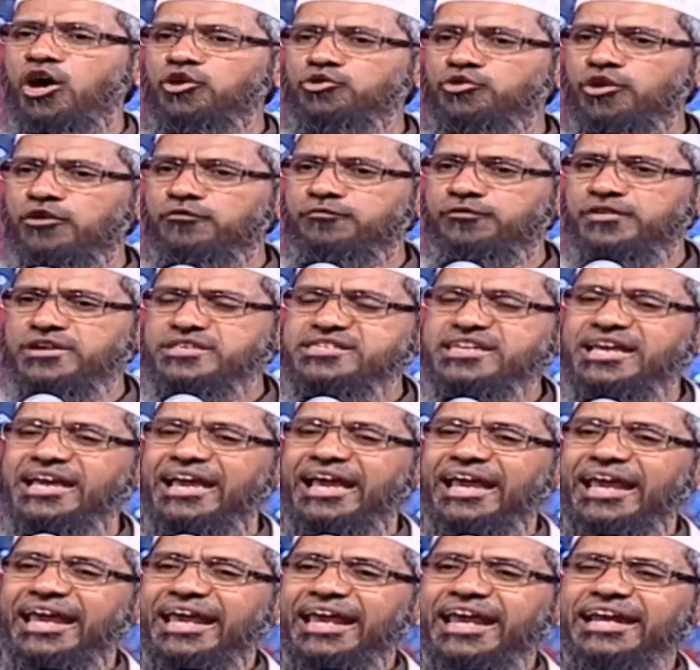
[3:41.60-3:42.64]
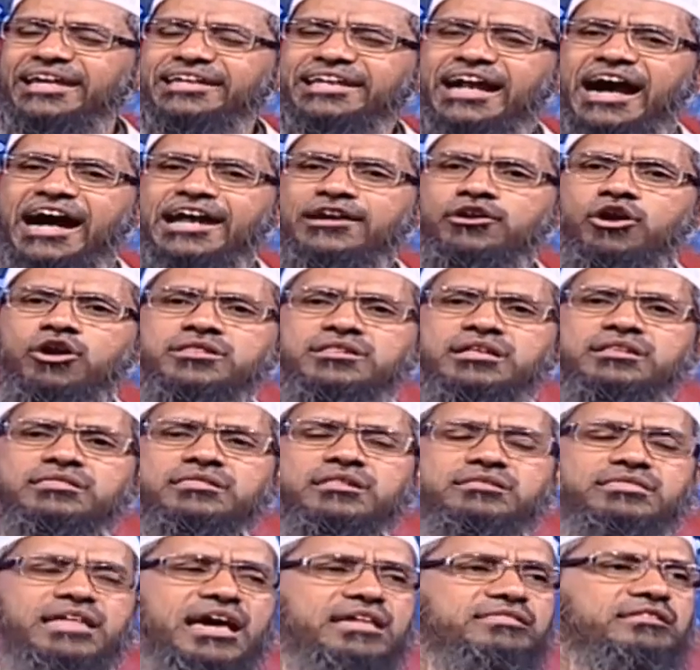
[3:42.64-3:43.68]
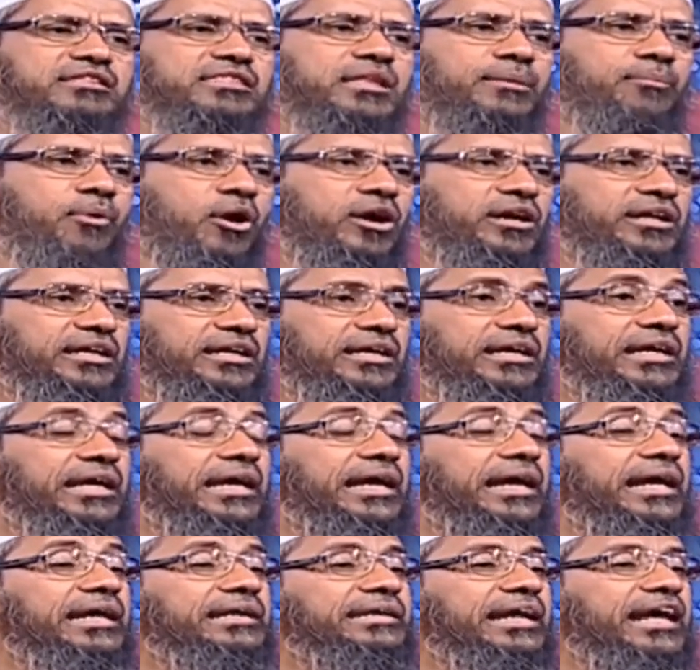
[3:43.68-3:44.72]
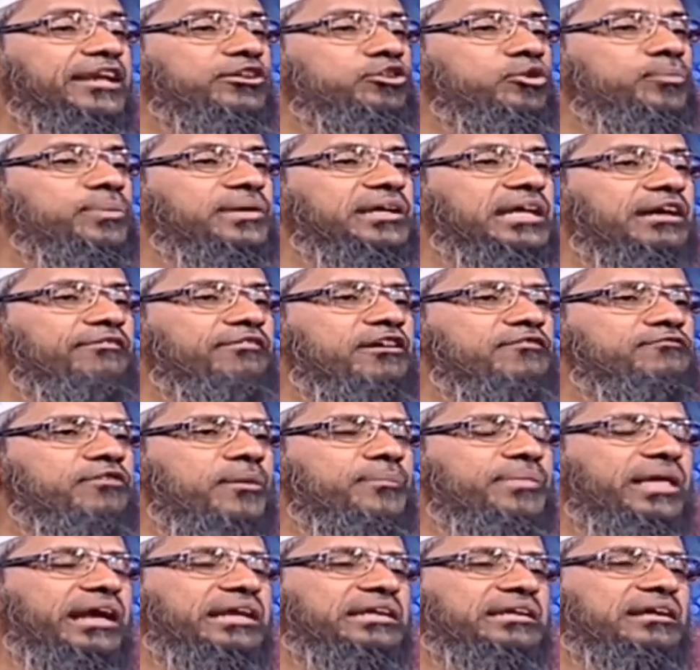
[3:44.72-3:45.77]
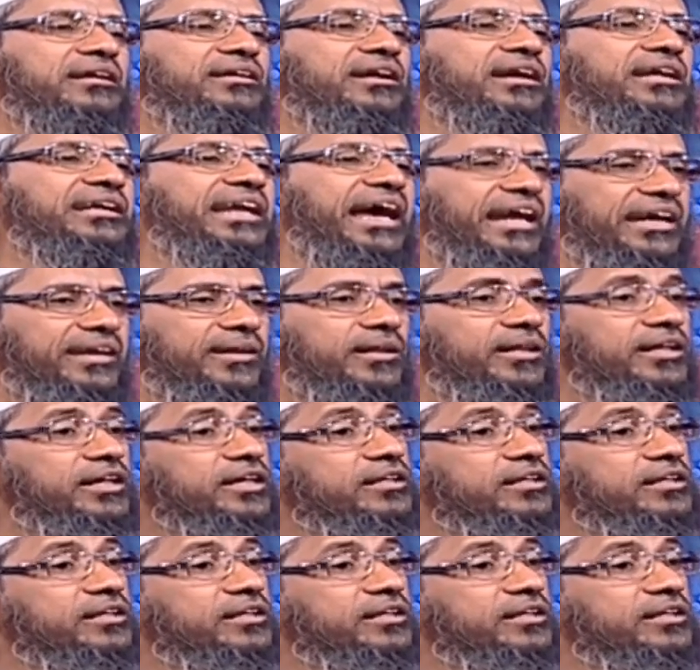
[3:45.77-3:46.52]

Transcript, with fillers: out of which eight are not synthesized in the body. It has to be given from the external diet.